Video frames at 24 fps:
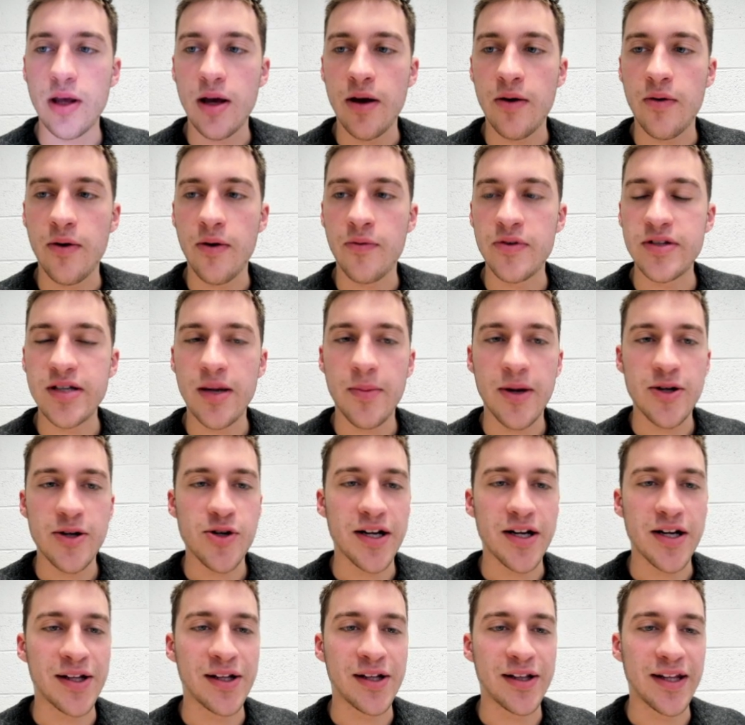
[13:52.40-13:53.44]
every time I try
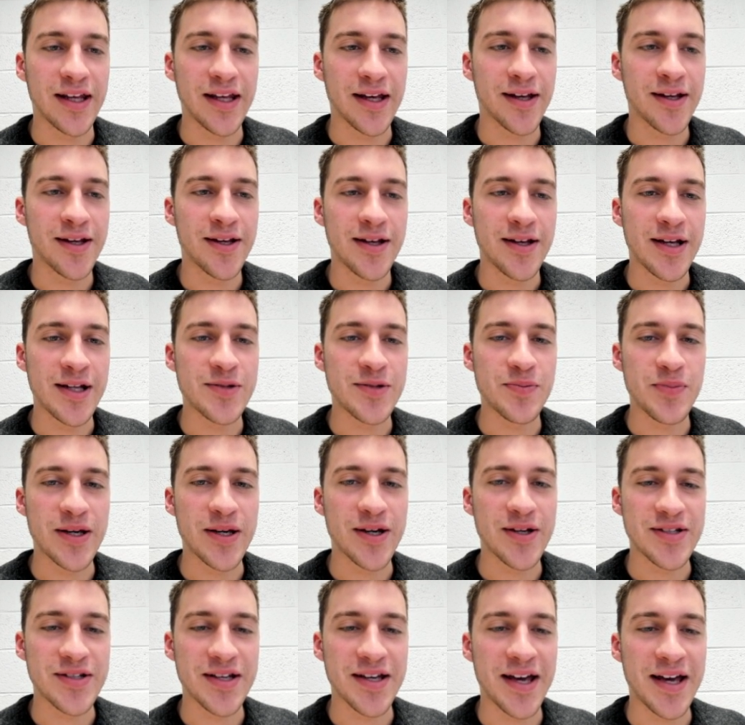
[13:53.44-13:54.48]
to click, it's
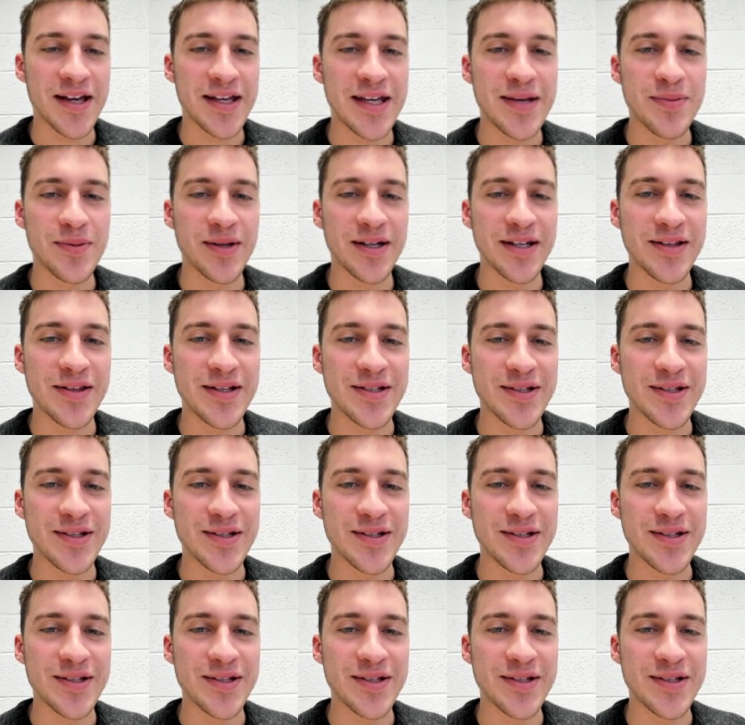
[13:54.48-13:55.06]
because I keep getting these